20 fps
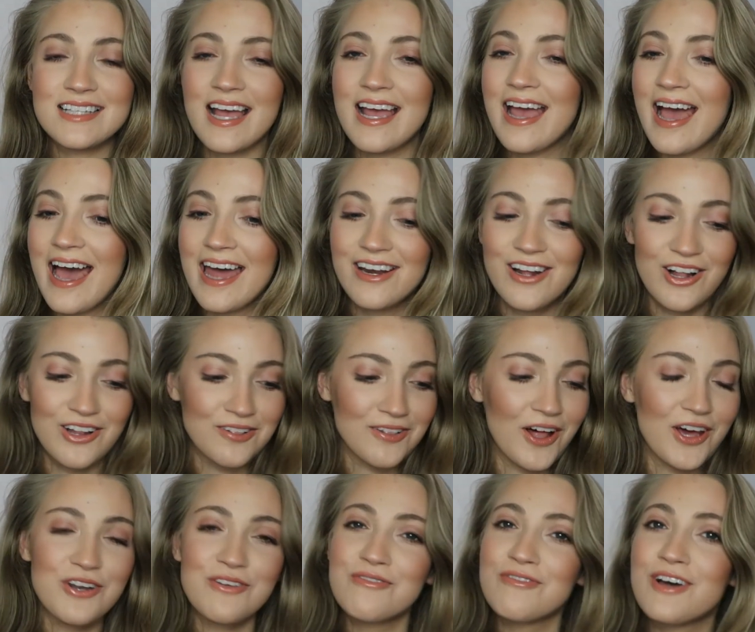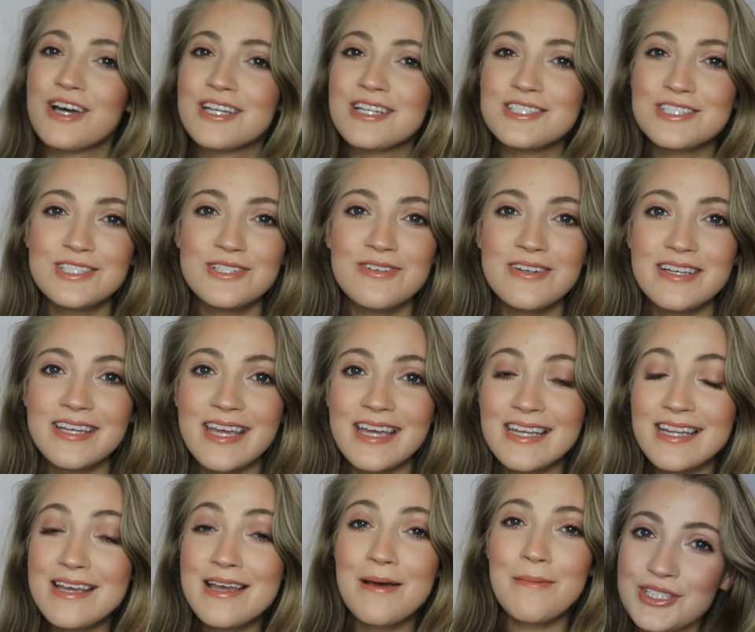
I had a lot of fun doing it.